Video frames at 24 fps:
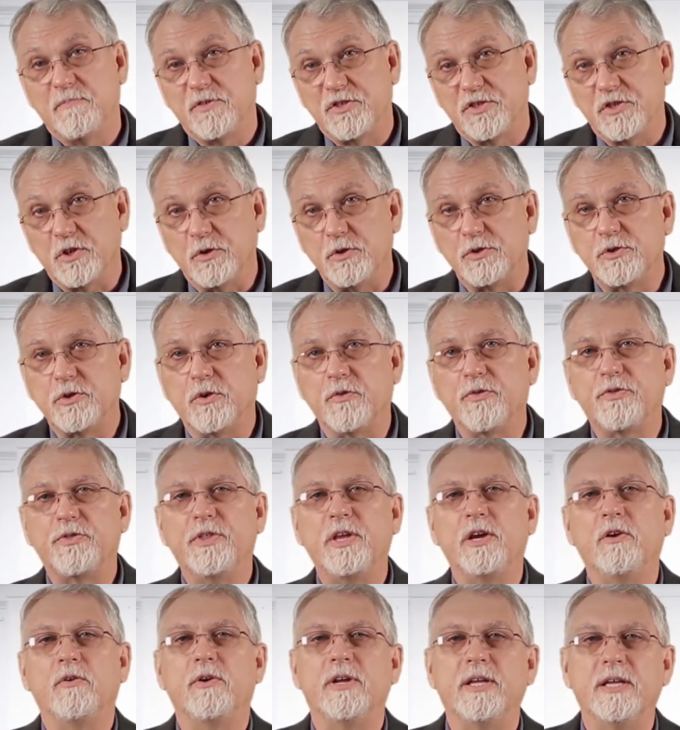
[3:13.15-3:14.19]
social
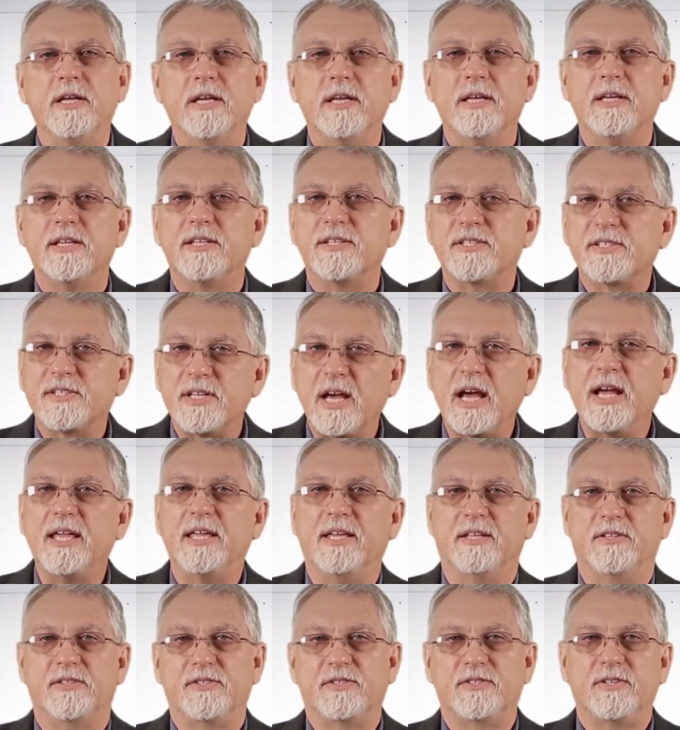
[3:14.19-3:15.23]
theory,
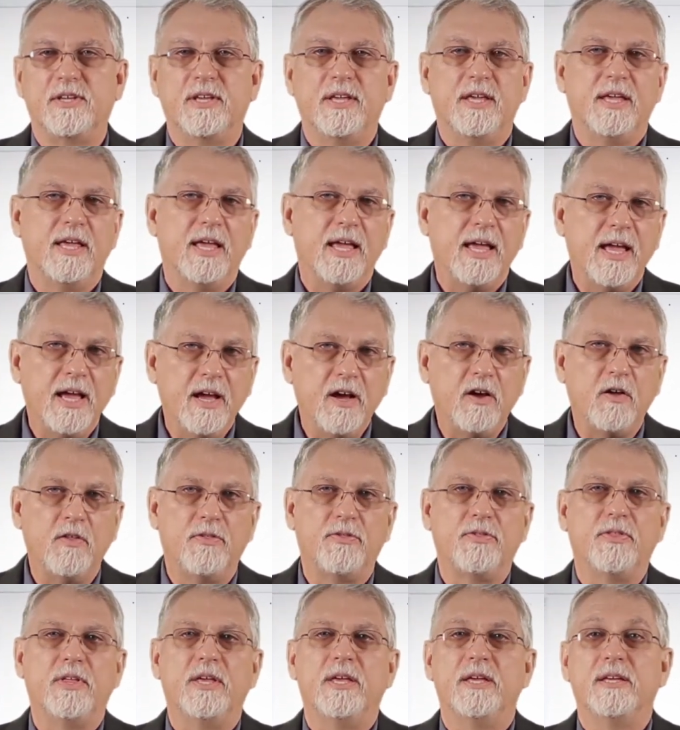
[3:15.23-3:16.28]
science,
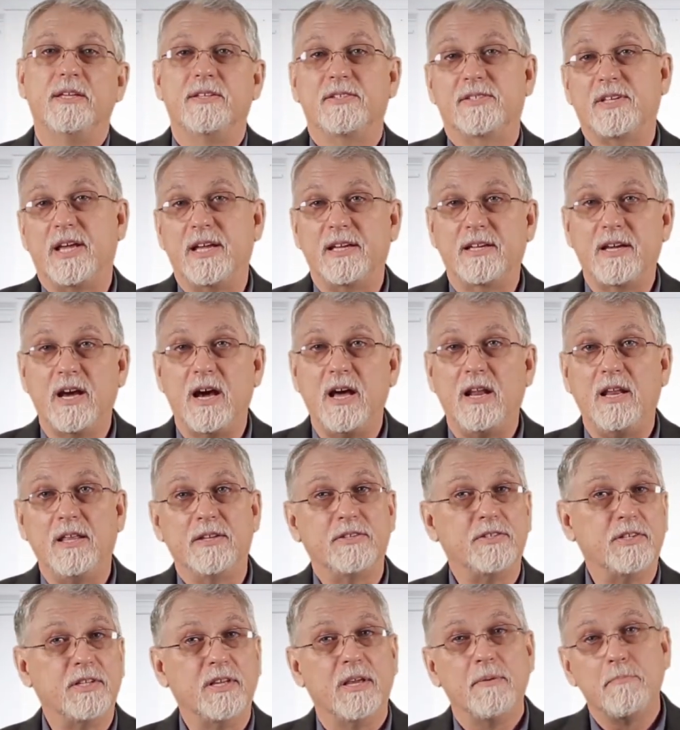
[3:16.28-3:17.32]
health,
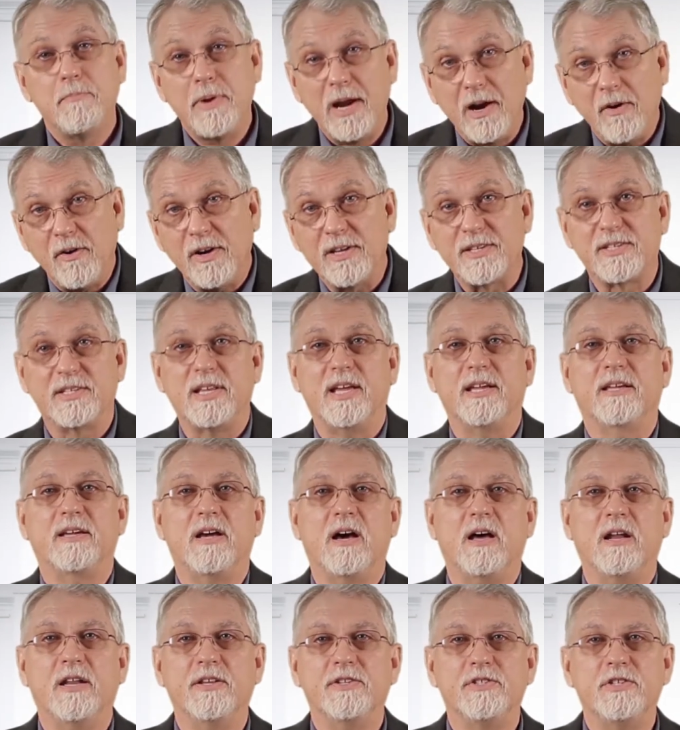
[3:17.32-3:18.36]
psychology,
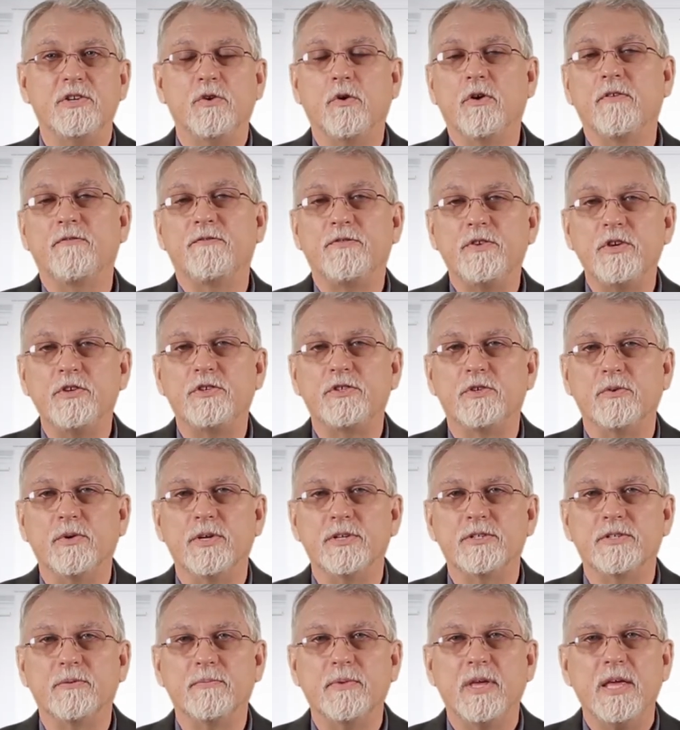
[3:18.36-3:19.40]
parapsychology, or
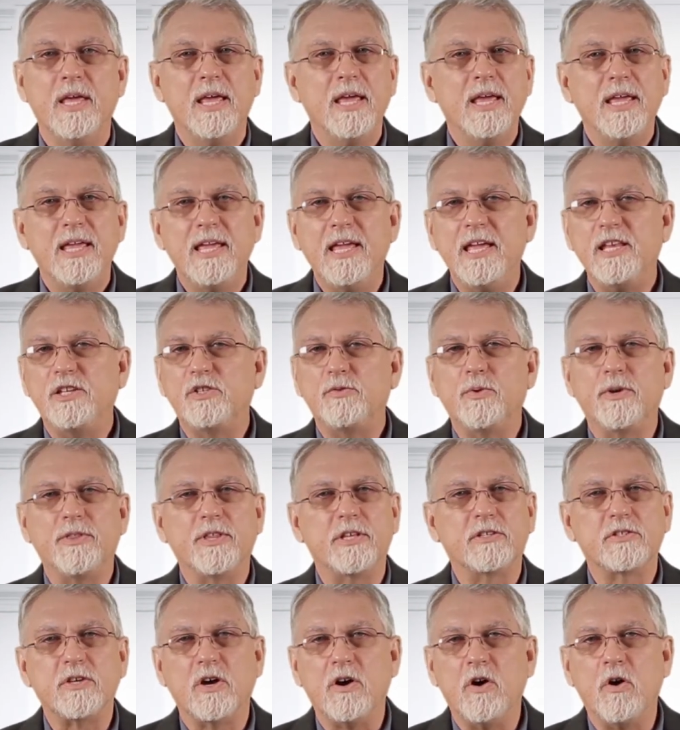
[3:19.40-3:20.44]
futurism, each with
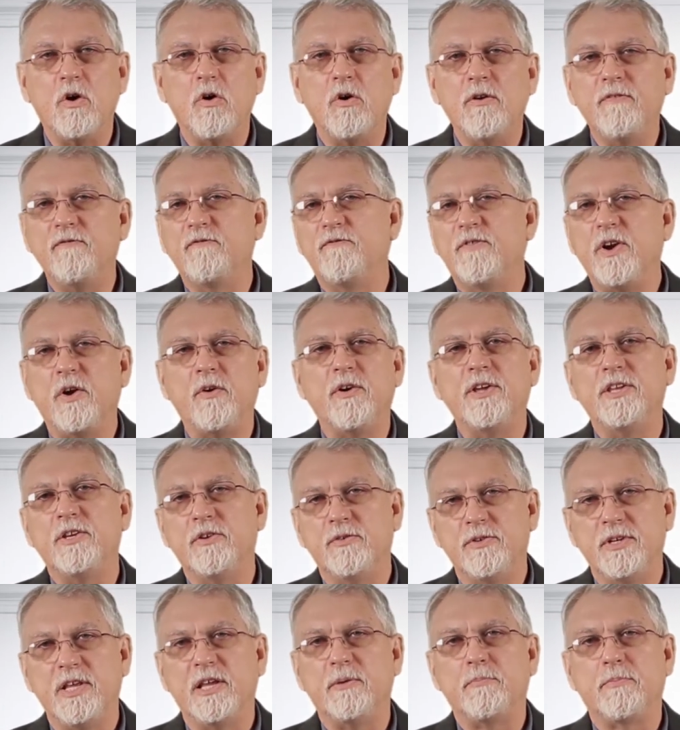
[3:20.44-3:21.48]
its own very
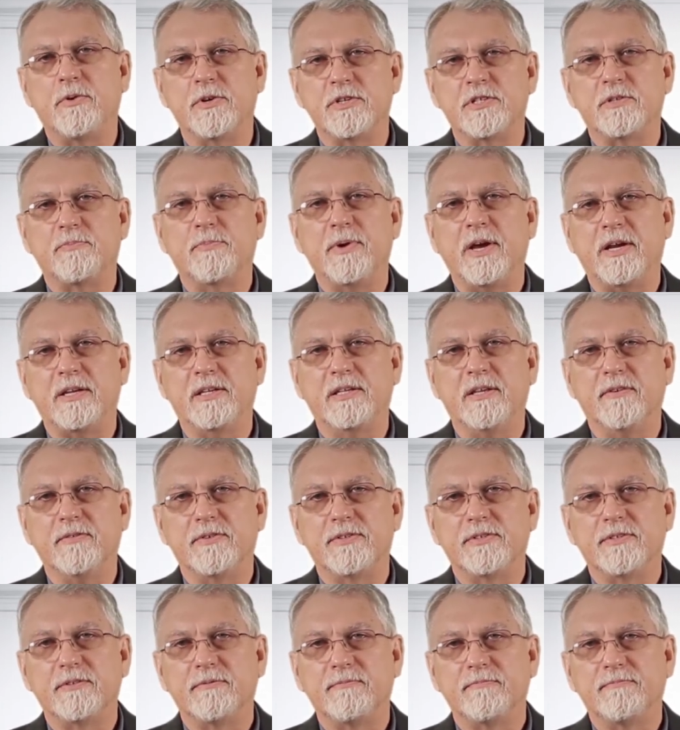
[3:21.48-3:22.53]
unique
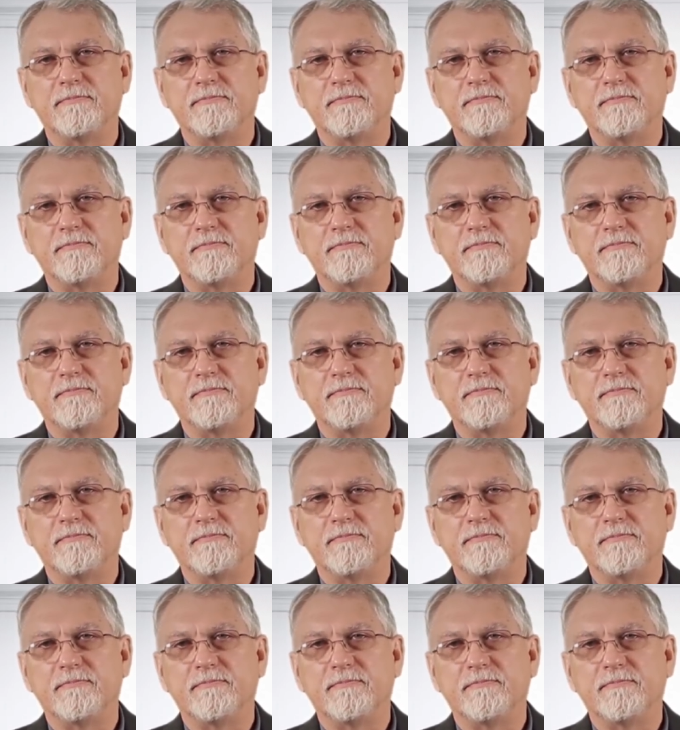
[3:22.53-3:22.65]
perspectives.